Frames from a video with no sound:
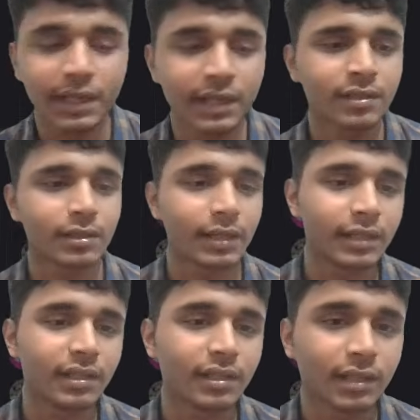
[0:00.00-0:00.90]

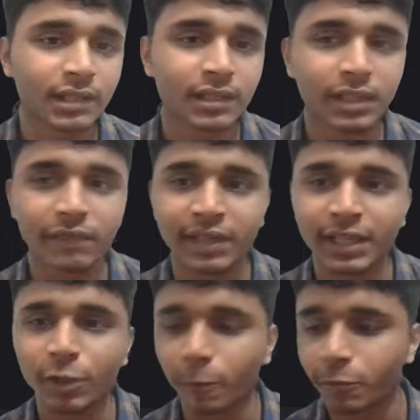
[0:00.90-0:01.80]
it isn't
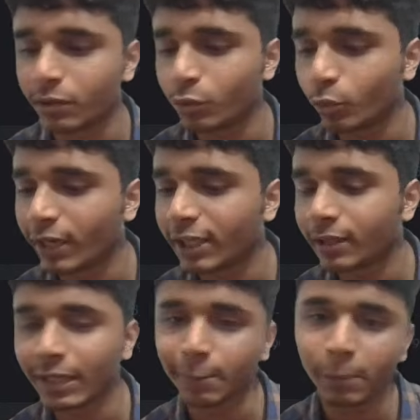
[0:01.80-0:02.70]
giving any option to
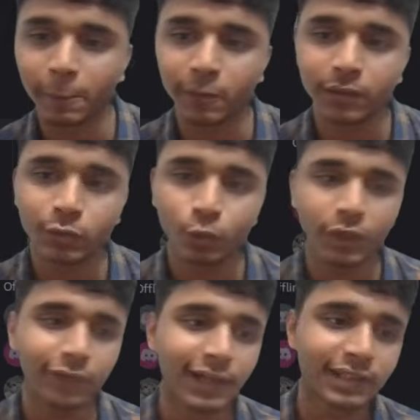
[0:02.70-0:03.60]
add like people to
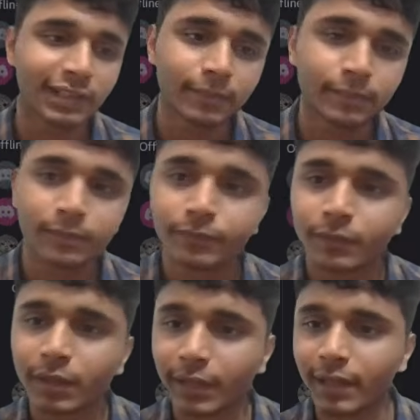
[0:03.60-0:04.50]
invite them.
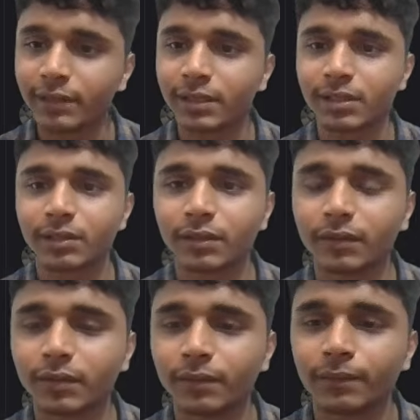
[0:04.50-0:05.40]
It just
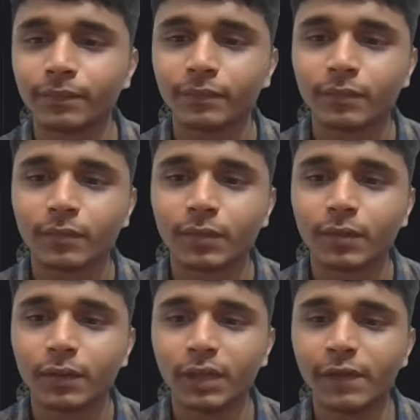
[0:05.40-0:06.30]

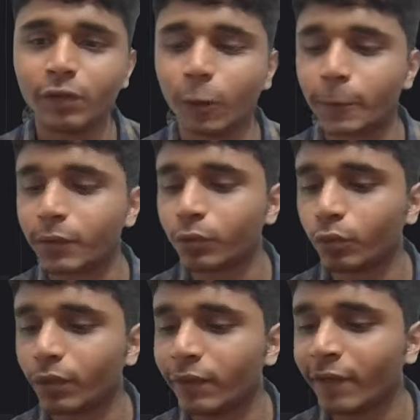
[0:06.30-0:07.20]
giving the option
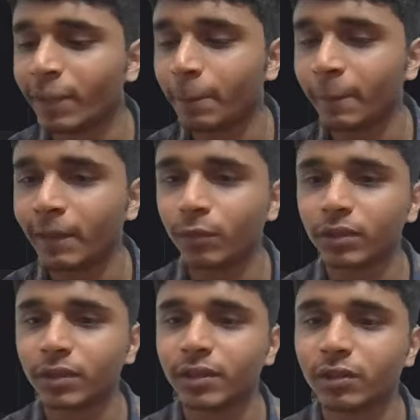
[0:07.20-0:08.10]
to invite people into
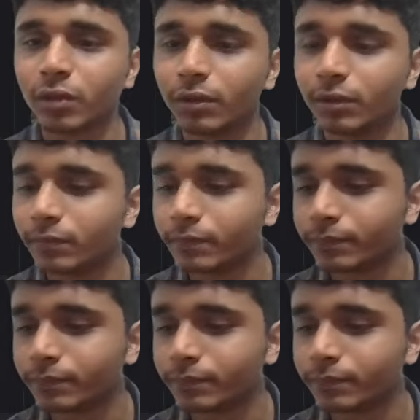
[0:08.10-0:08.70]
the Discord.